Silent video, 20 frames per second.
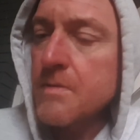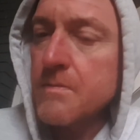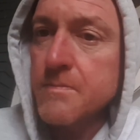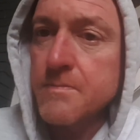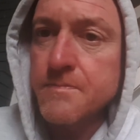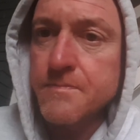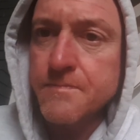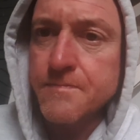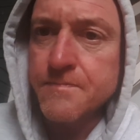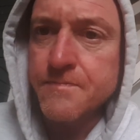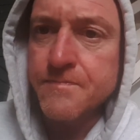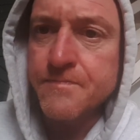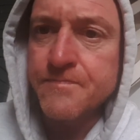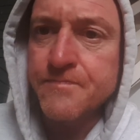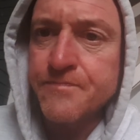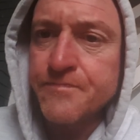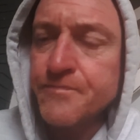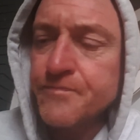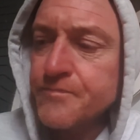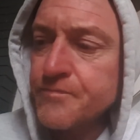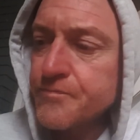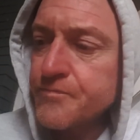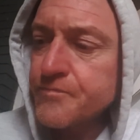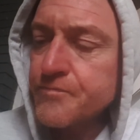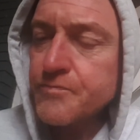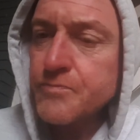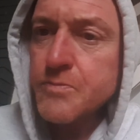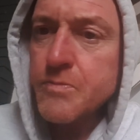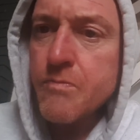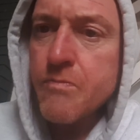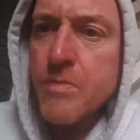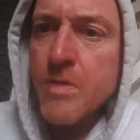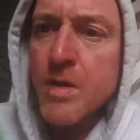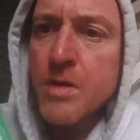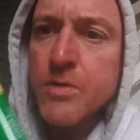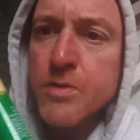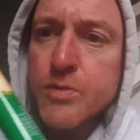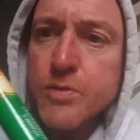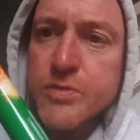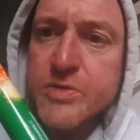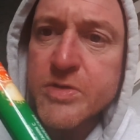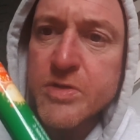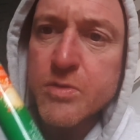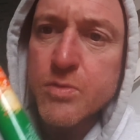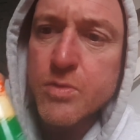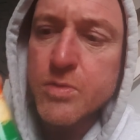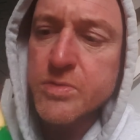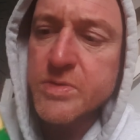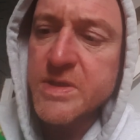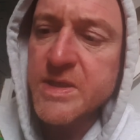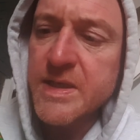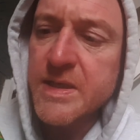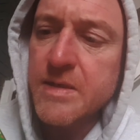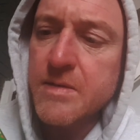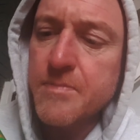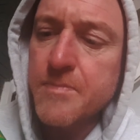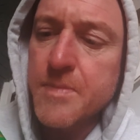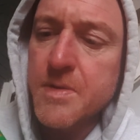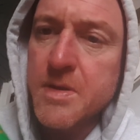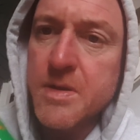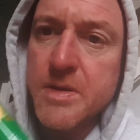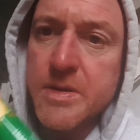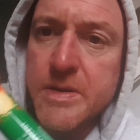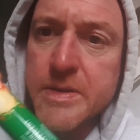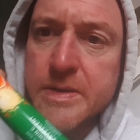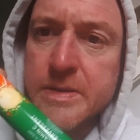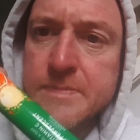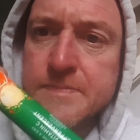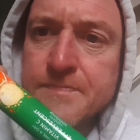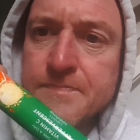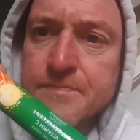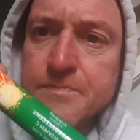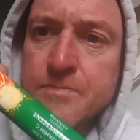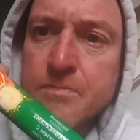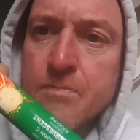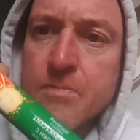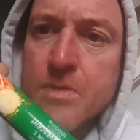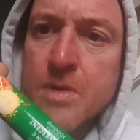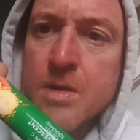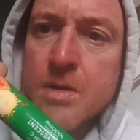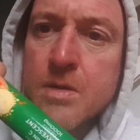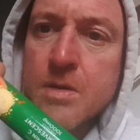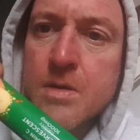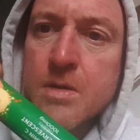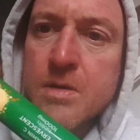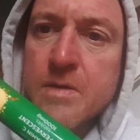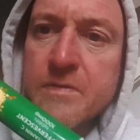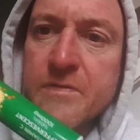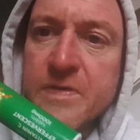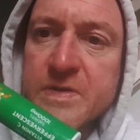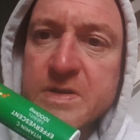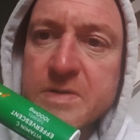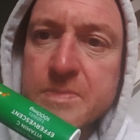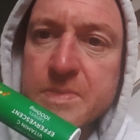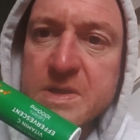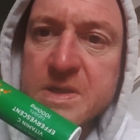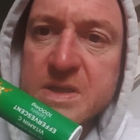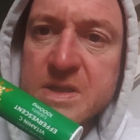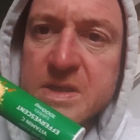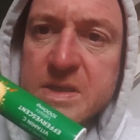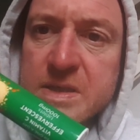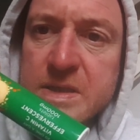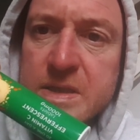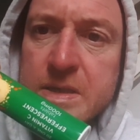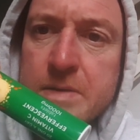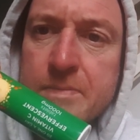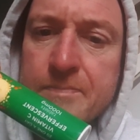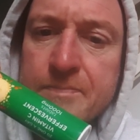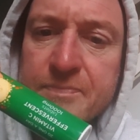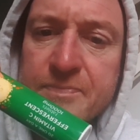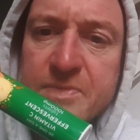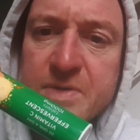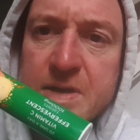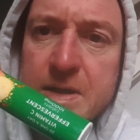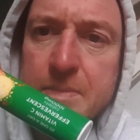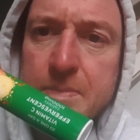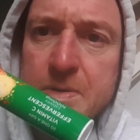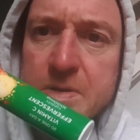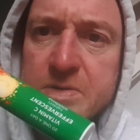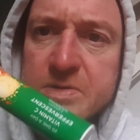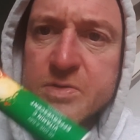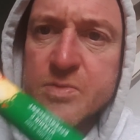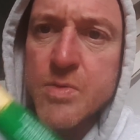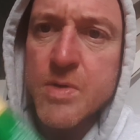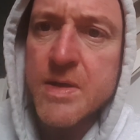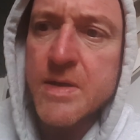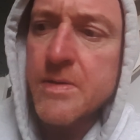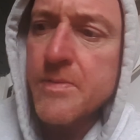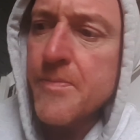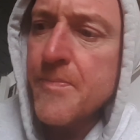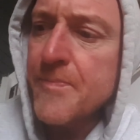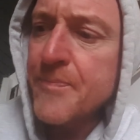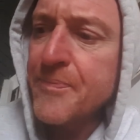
I also will take my vitamin C tablet as well.